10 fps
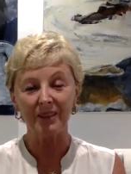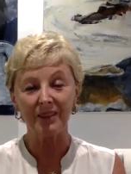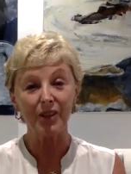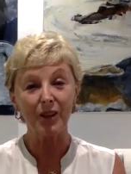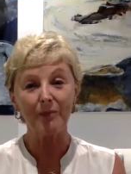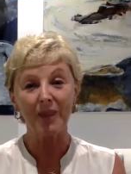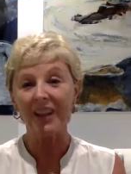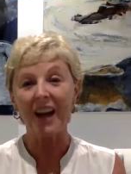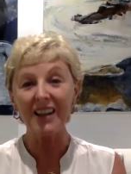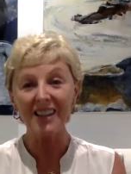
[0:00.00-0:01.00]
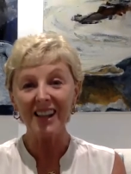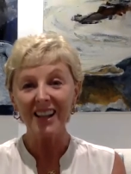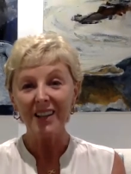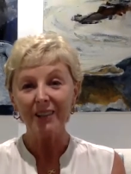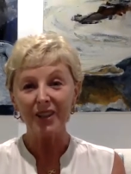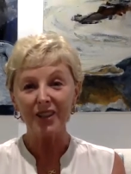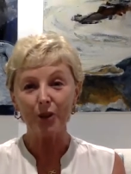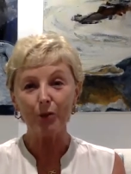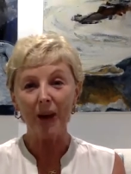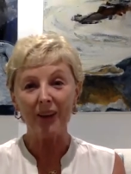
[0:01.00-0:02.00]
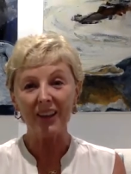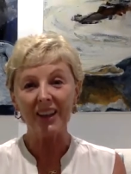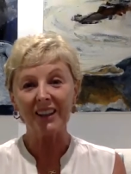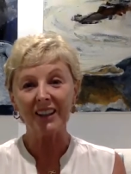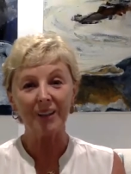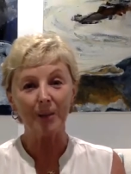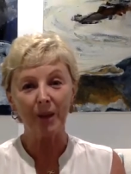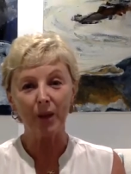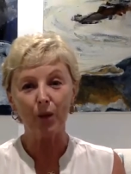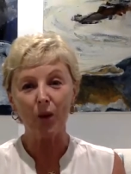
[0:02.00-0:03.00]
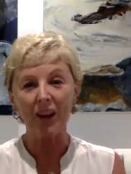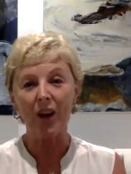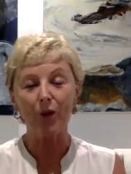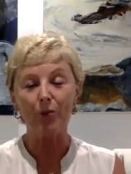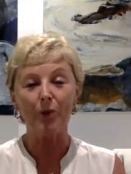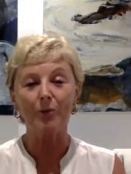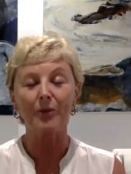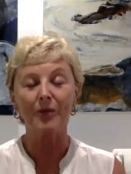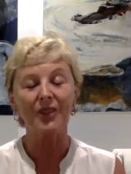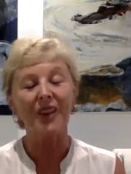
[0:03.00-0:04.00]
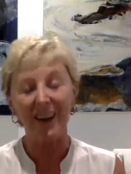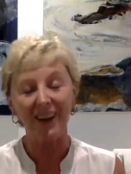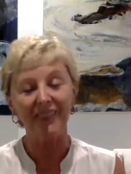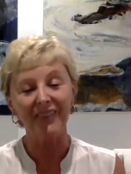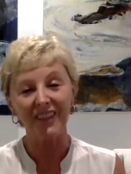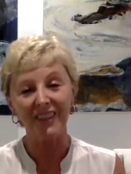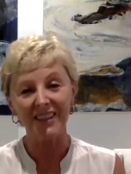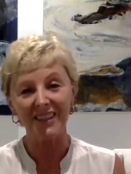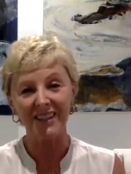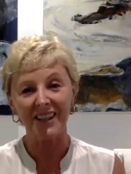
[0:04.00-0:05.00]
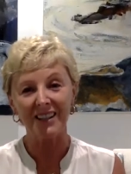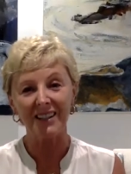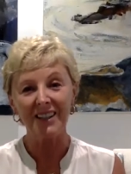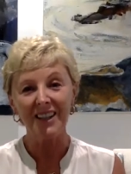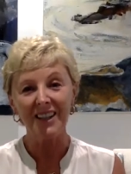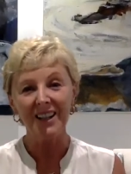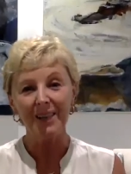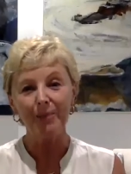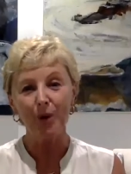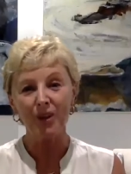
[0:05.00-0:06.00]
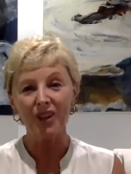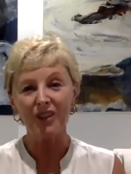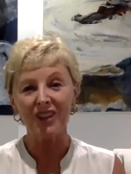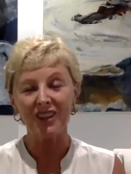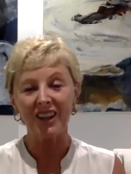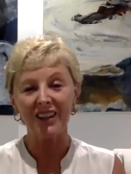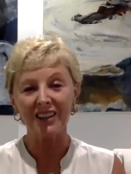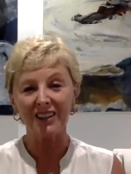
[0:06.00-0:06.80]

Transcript: treat my gut, which is all part of the healing. No matter what health problem that you have, it's important to treat the gut.